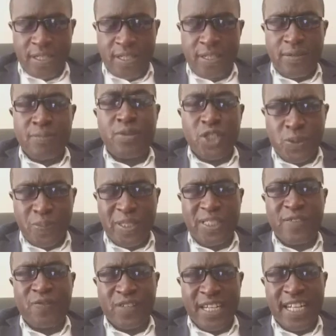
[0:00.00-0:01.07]
More
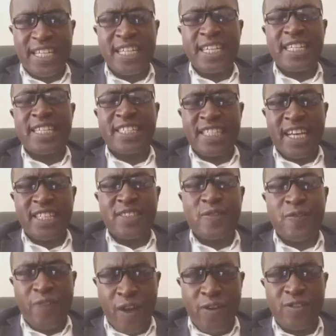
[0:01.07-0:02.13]
specifically, it has
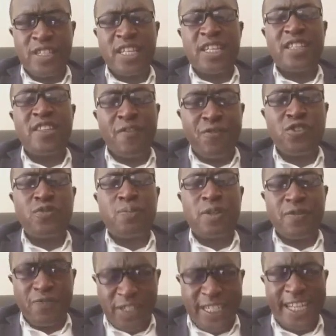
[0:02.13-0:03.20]
failed the football
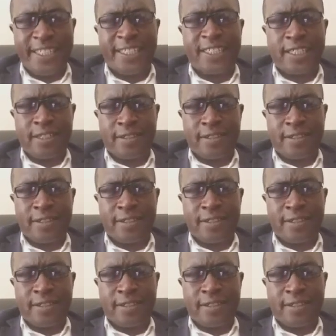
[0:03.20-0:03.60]
fraternity.